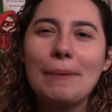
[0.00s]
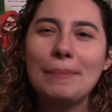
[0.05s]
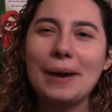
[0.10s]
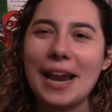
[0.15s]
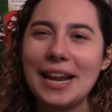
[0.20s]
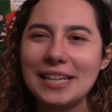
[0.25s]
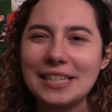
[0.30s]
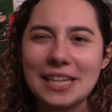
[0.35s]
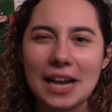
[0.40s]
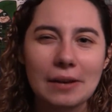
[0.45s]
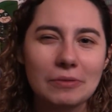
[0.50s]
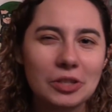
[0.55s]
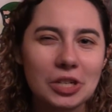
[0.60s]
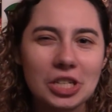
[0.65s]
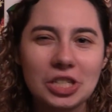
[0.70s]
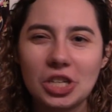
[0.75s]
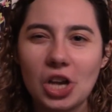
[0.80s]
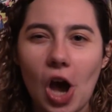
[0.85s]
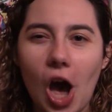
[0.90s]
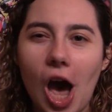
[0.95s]
But anytime
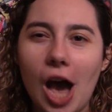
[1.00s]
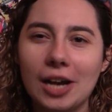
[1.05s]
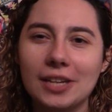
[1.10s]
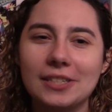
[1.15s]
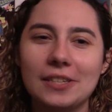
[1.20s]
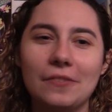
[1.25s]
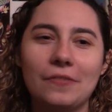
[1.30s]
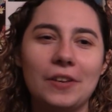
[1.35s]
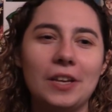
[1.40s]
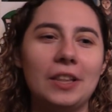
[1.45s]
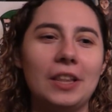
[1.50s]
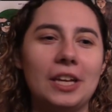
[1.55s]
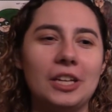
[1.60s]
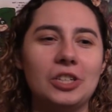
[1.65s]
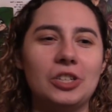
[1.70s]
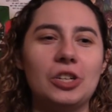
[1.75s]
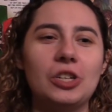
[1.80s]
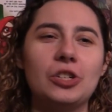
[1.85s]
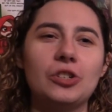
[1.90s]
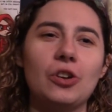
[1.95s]
she talks, I feel like
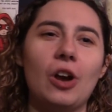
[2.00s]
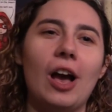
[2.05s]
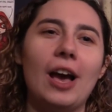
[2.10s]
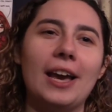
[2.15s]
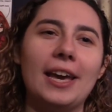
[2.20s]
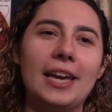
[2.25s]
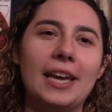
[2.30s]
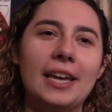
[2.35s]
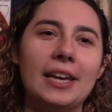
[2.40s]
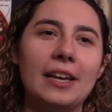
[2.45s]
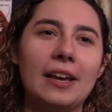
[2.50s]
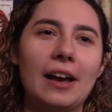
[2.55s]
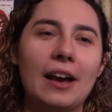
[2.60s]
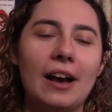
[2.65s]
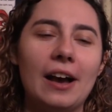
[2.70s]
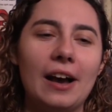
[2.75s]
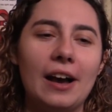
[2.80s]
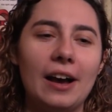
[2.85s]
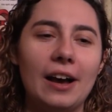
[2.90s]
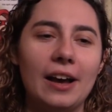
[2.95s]
she's trying,
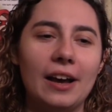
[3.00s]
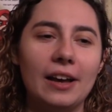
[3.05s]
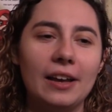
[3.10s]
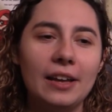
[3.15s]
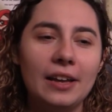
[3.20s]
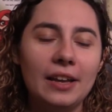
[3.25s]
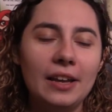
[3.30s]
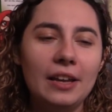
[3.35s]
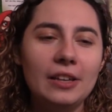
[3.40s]
uh,